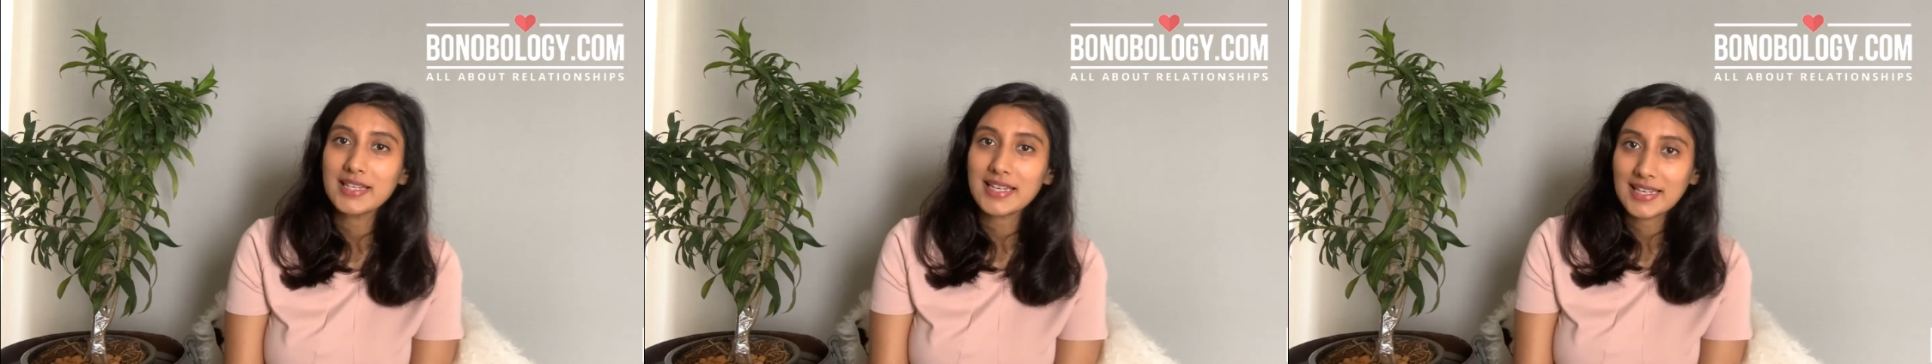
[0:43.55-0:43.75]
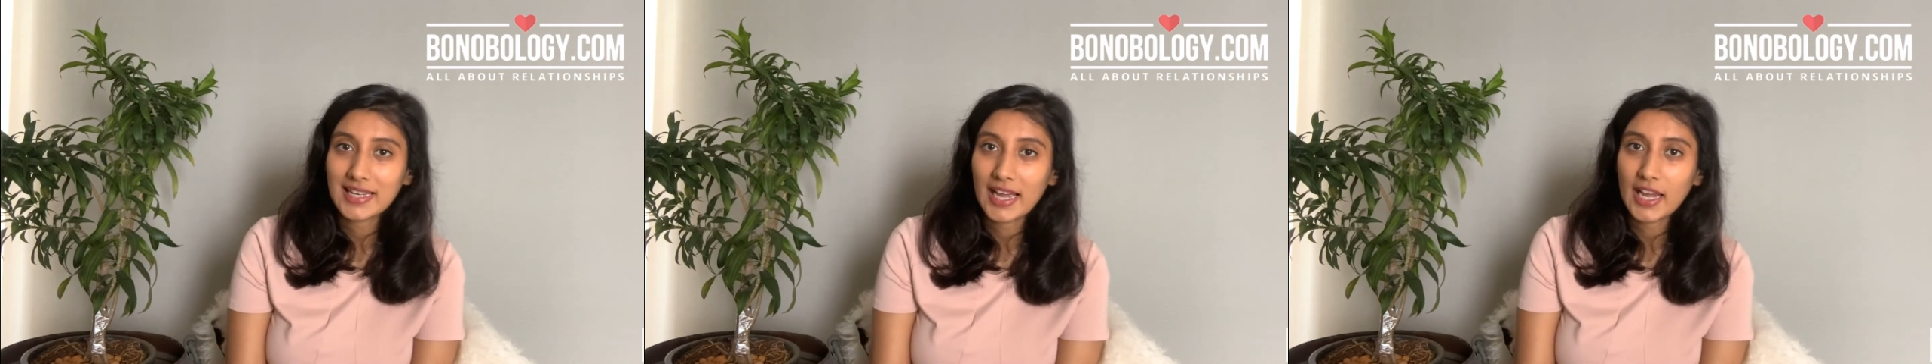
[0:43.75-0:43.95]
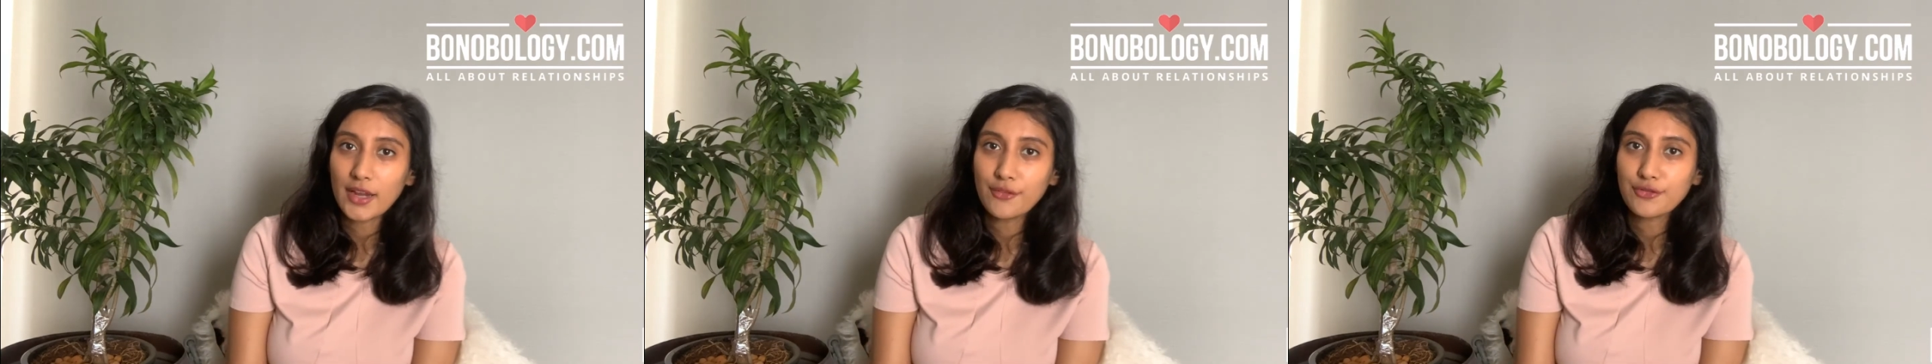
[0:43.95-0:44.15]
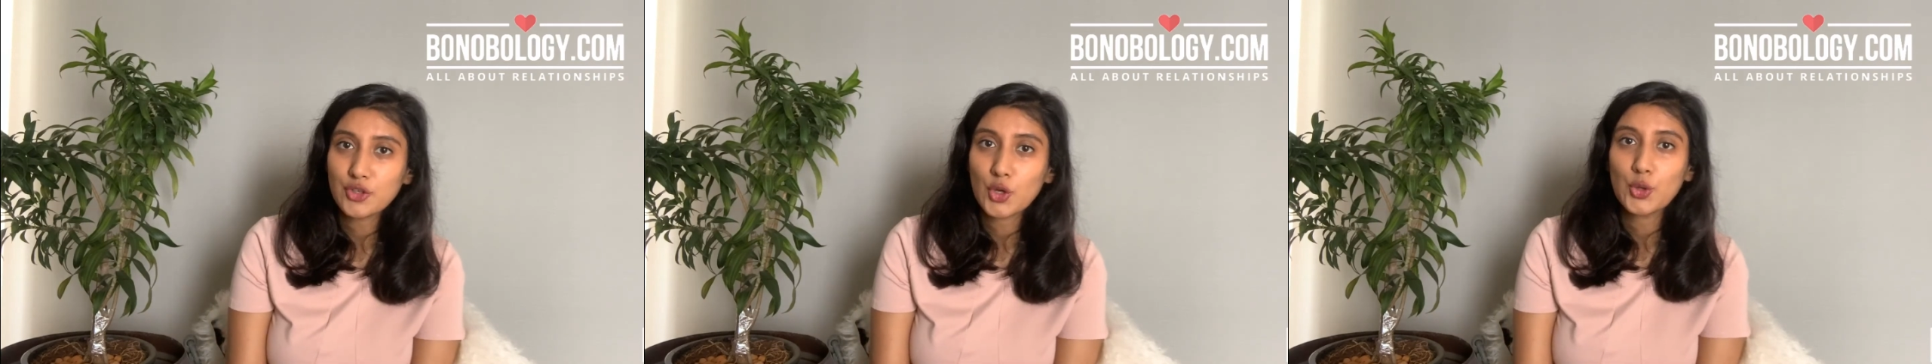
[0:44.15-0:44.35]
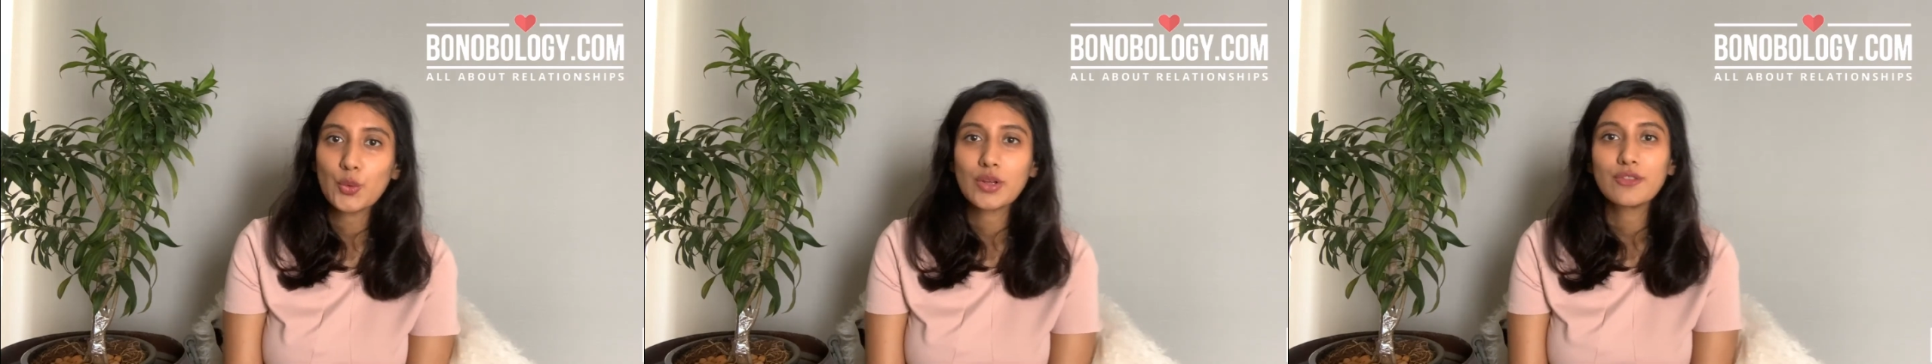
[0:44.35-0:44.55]
and life
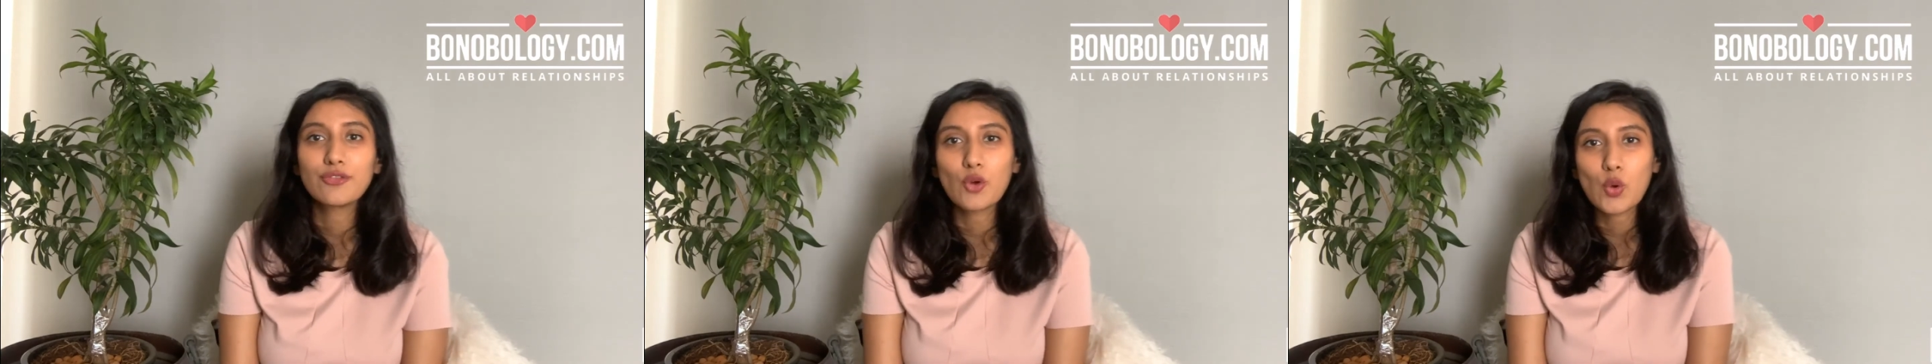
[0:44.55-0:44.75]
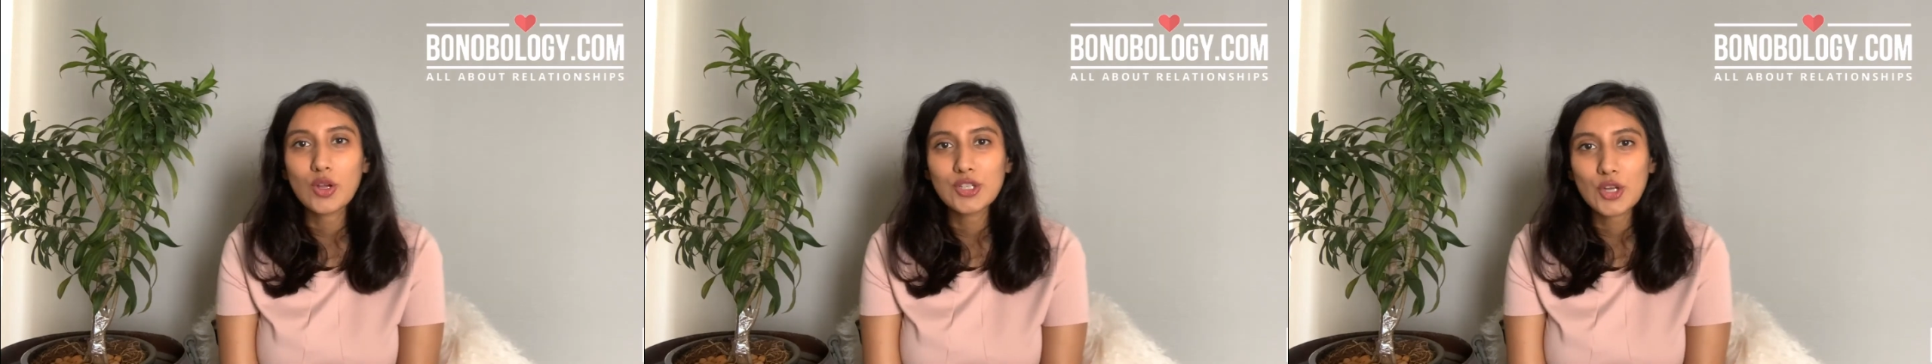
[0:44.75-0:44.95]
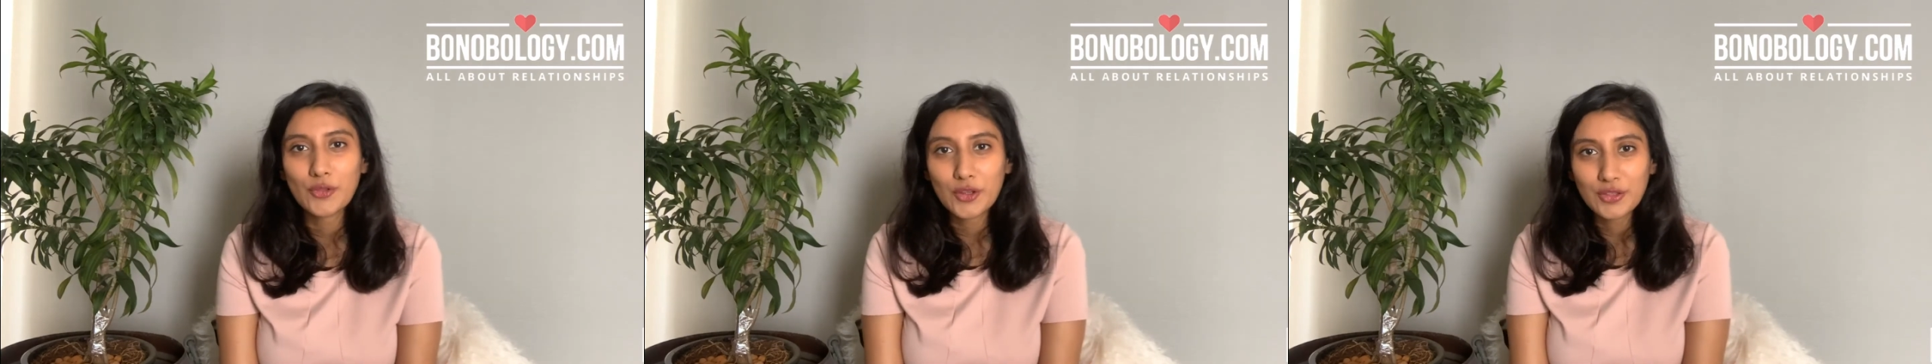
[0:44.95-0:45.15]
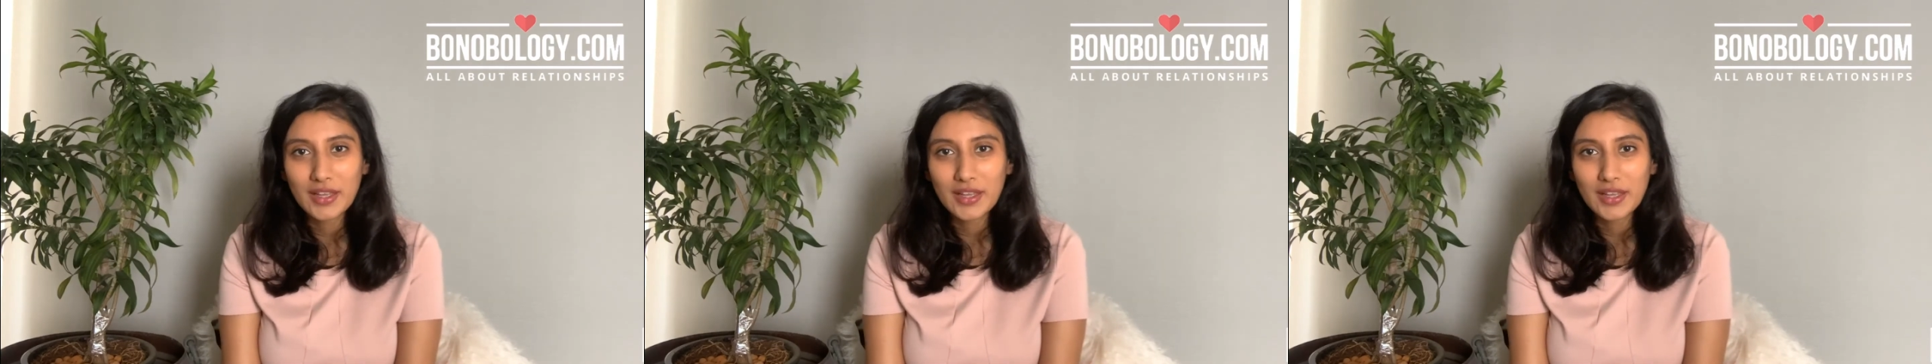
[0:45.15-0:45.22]
so you can focus on the